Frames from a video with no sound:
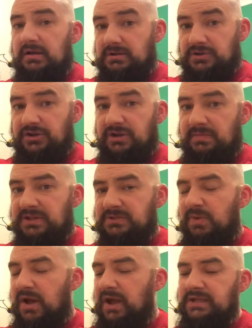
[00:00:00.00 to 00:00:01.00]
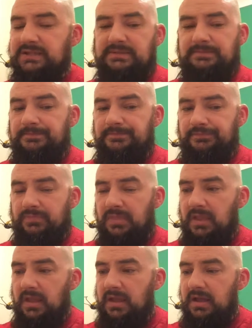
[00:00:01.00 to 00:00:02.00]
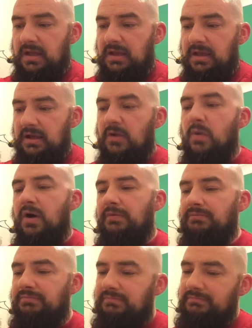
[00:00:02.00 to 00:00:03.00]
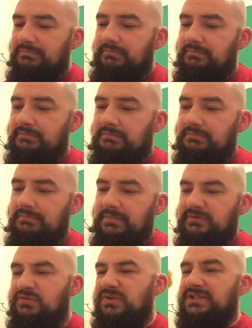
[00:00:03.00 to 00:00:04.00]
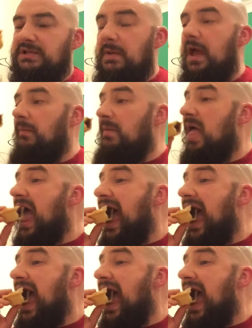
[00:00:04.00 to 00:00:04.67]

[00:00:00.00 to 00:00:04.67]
enjoy your mince pies. Go on, you've twisted me up.